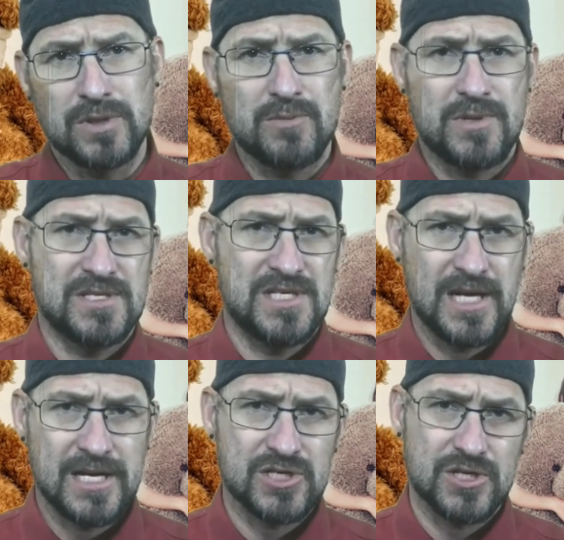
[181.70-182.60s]
building with a
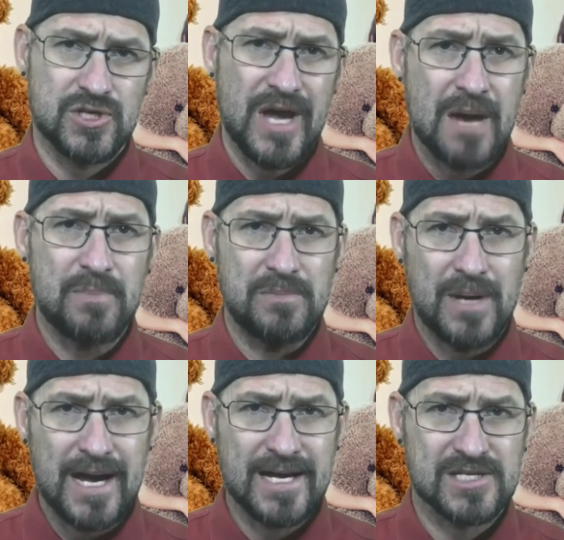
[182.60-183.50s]
teenager to happen
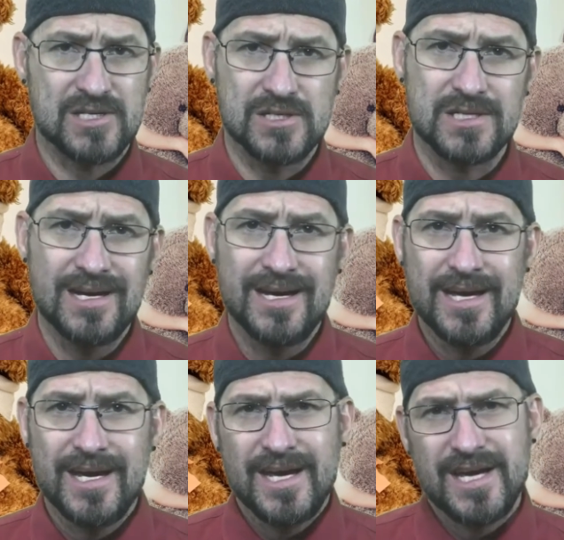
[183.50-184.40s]
by accident
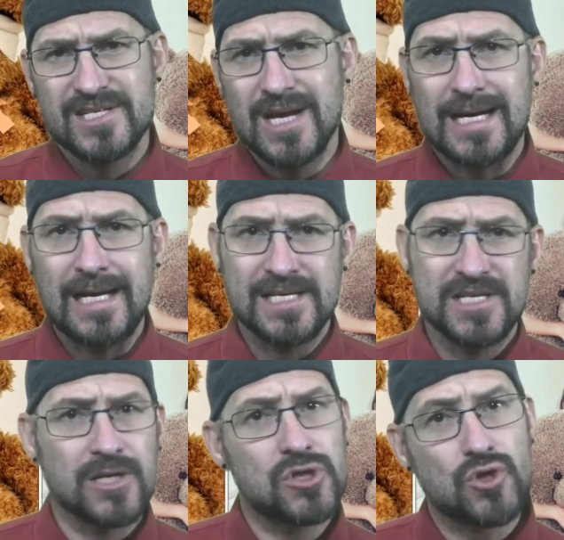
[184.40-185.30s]
is like
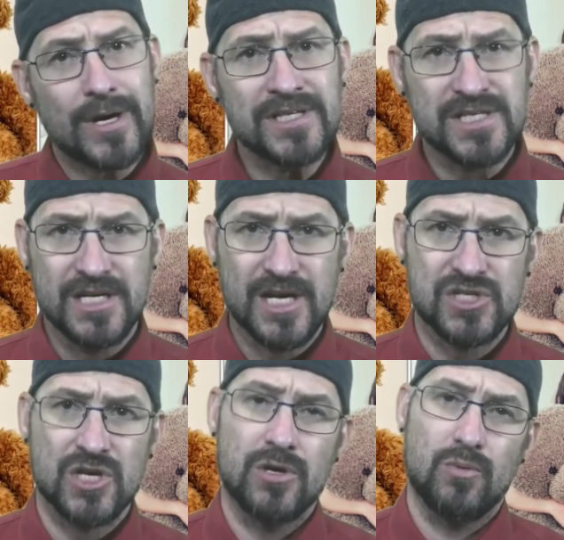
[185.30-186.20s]
letting a drunk
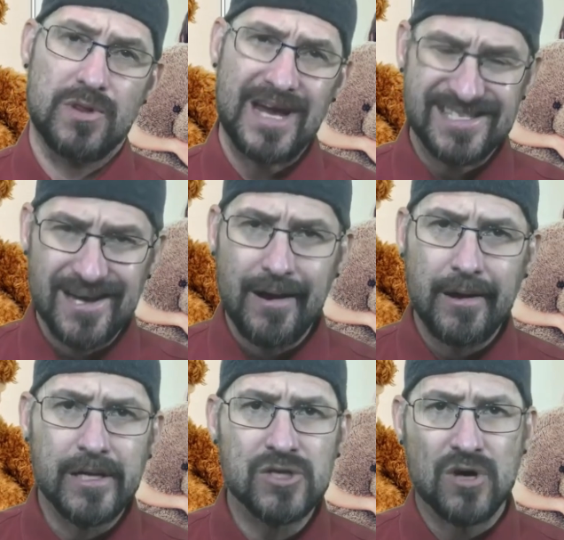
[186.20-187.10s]
teenager without
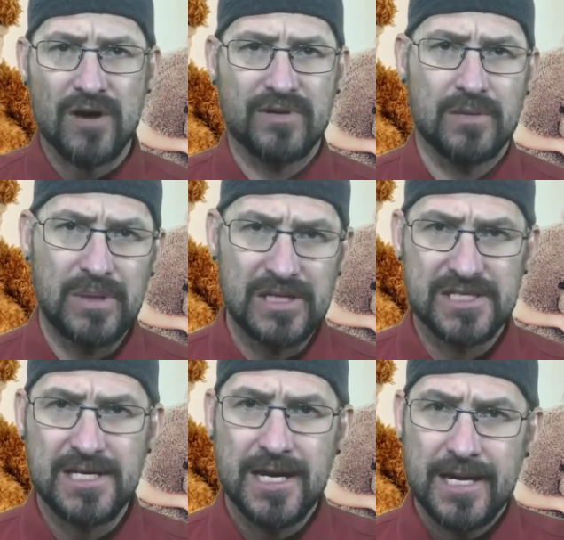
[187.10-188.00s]
any driving
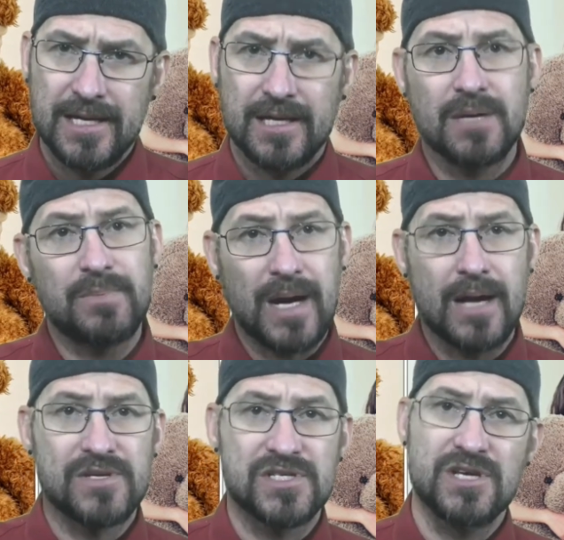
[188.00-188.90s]
ability get
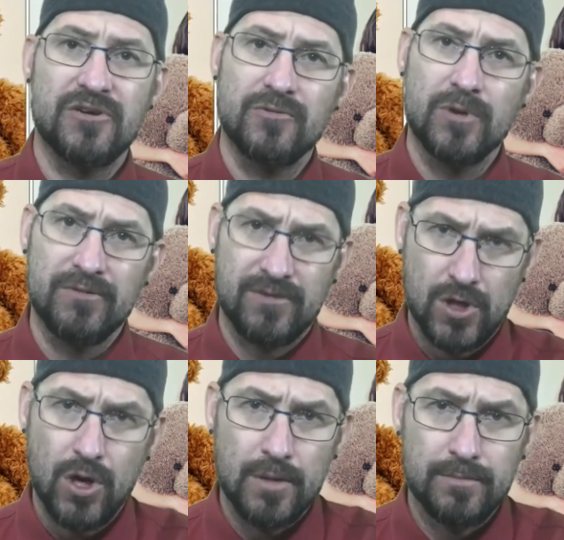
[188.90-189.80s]
behind the steering wheel of
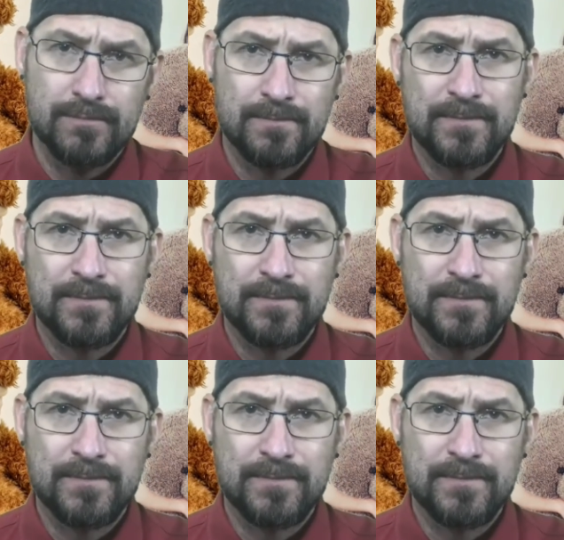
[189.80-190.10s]
a car.